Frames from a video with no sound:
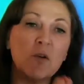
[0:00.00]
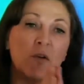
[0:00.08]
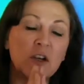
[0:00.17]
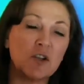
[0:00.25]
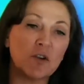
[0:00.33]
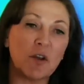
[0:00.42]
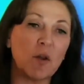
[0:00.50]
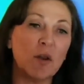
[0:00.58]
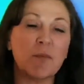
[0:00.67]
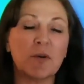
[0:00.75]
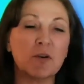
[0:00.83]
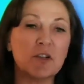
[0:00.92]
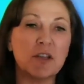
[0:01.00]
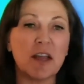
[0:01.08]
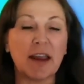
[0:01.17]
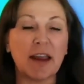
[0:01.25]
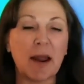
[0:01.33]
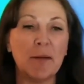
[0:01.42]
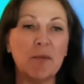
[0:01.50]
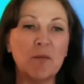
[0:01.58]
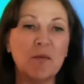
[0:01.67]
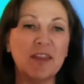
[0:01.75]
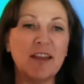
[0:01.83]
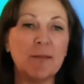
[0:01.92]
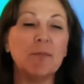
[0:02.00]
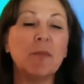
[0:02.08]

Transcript: because you're the only person that can help them with it.